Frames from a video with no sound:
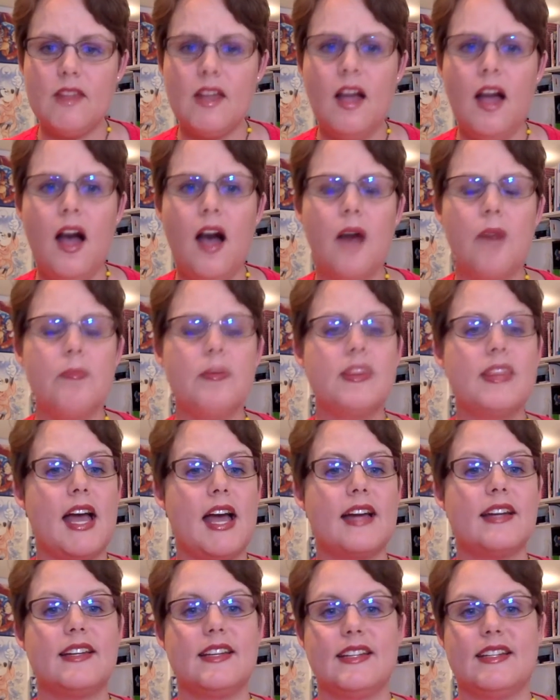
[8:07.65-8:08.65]
But
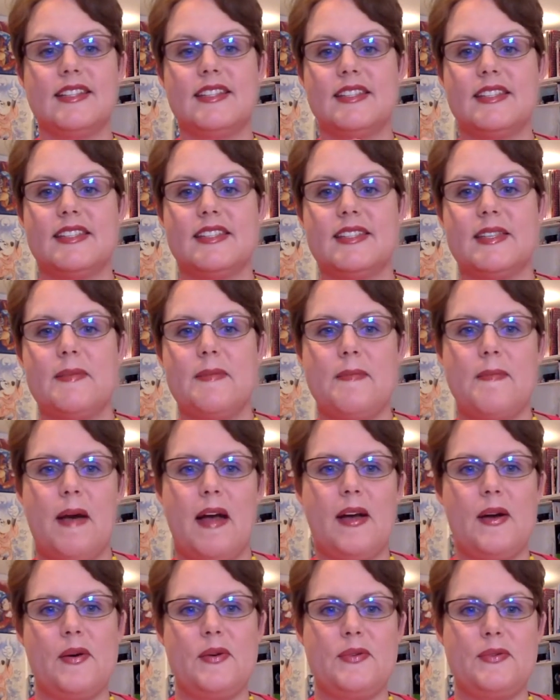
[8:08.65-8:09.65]
that is
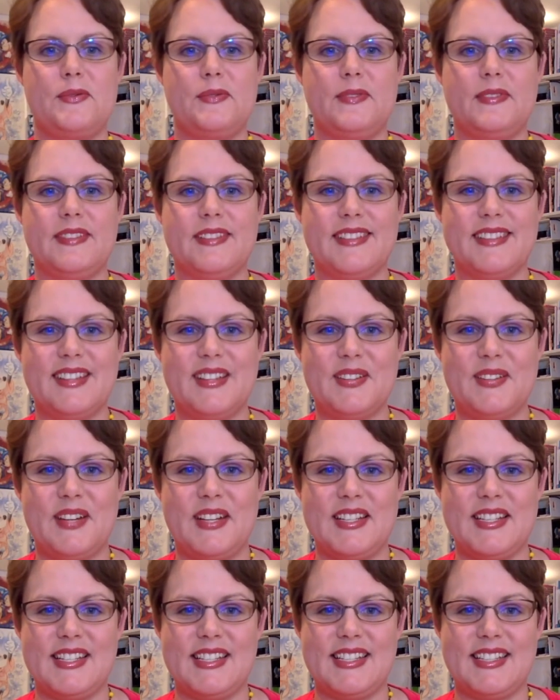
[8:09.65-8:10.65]
my own
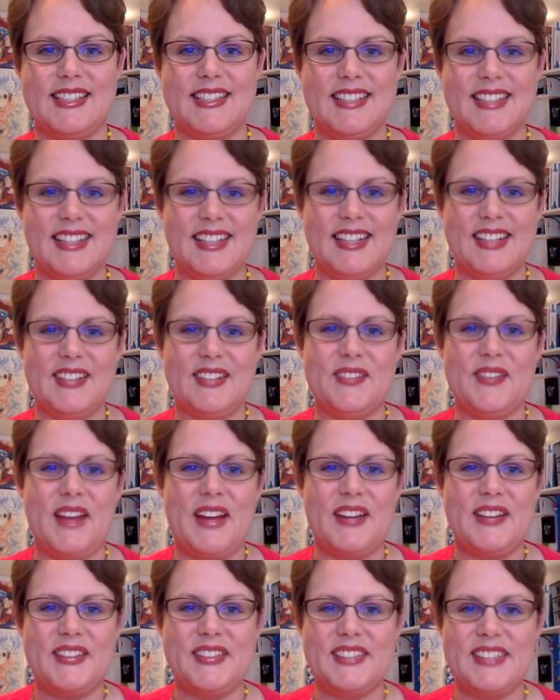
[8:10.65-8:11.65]
question, or
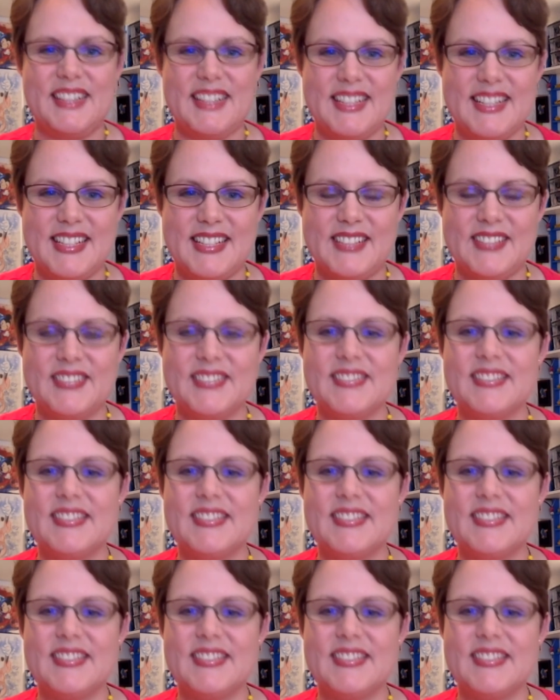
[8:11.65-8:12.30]
my own issue.